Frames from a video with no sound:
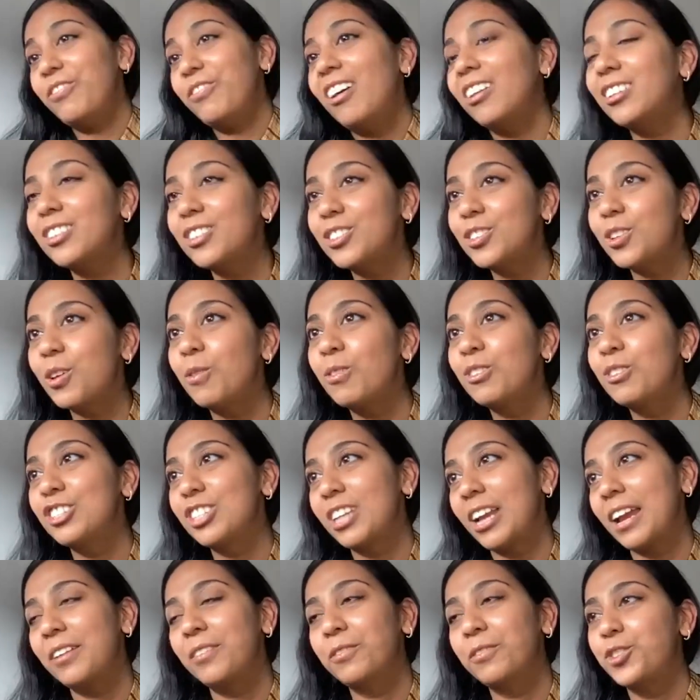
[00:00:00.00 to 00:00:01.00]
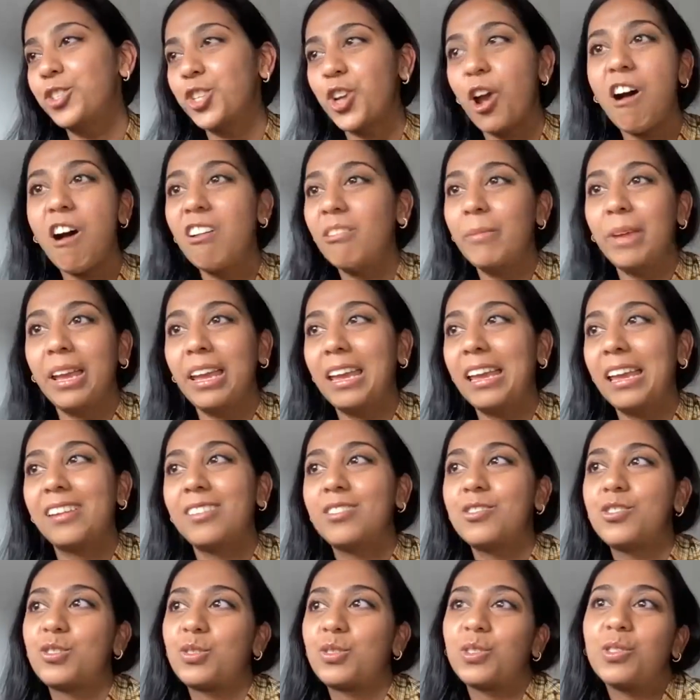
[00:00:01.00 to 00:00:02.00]
felt so it's kind of charming
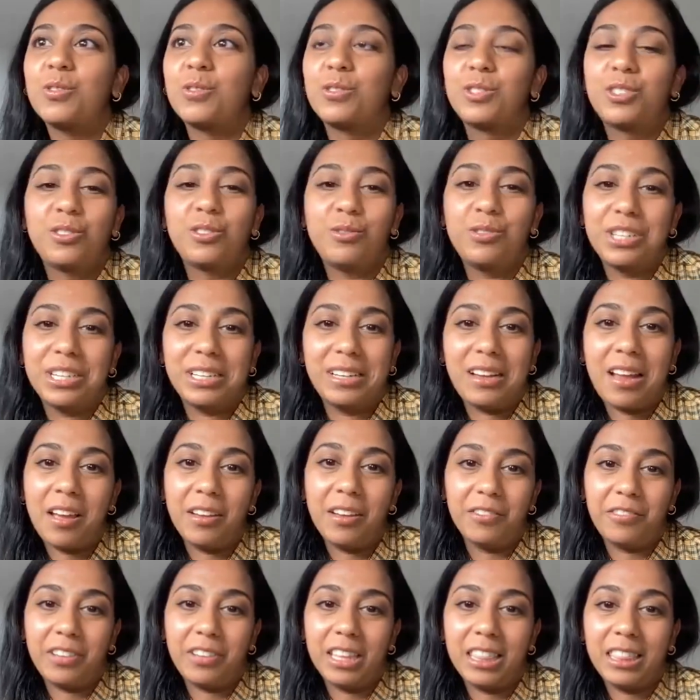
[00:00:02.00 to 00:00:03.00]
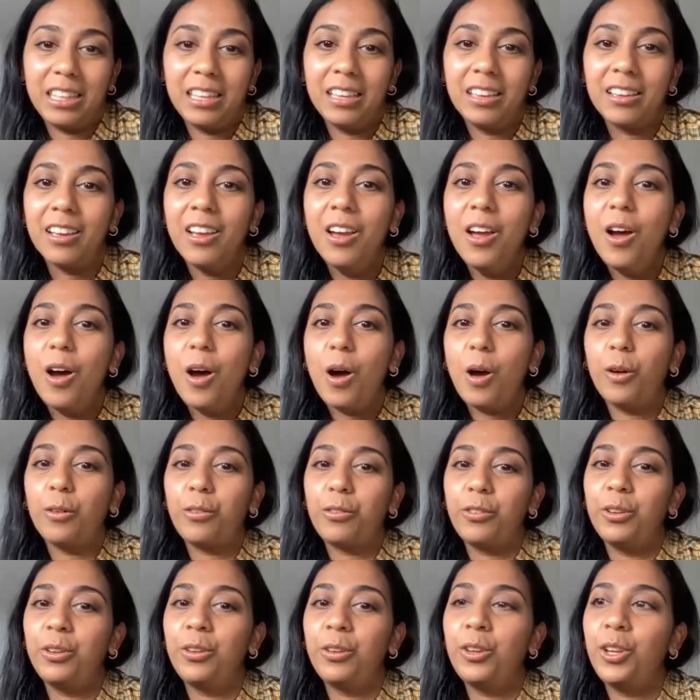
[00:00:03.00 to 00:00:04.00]
and true to real life. I think
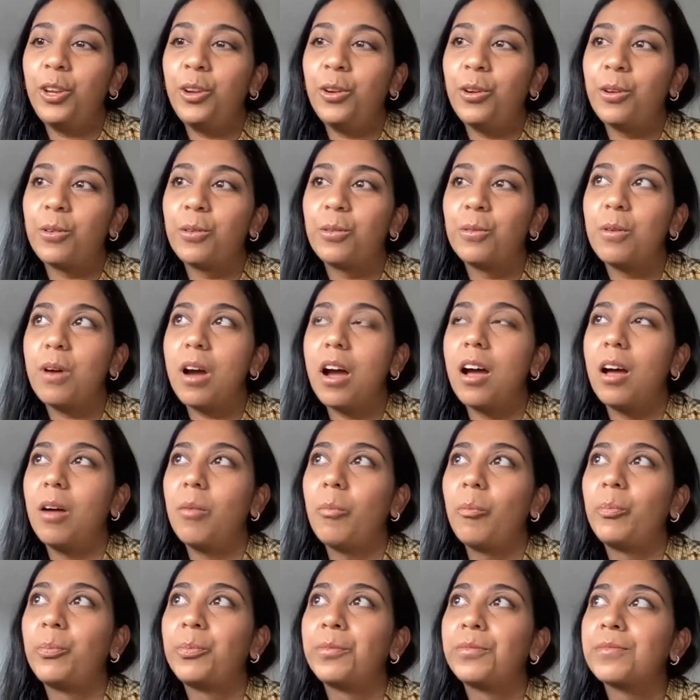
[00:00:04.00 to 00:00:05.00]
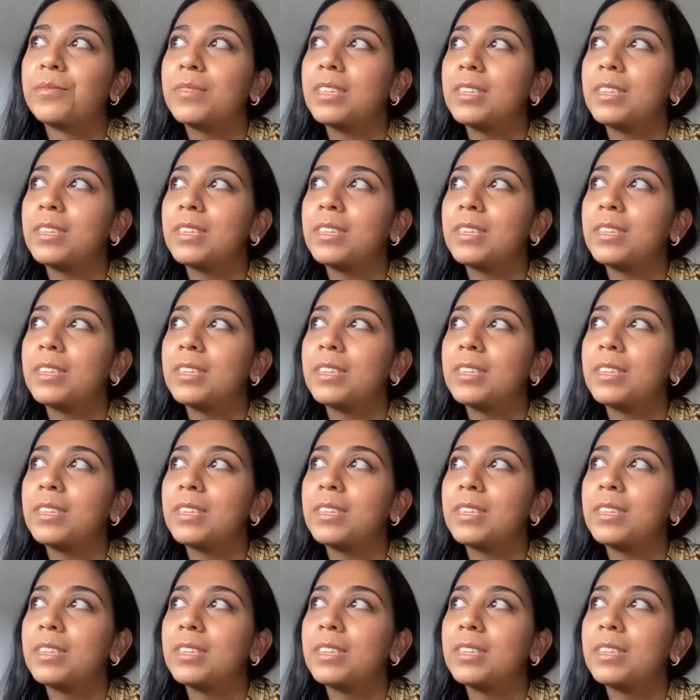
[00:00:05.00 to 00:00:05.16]
often, you know, um,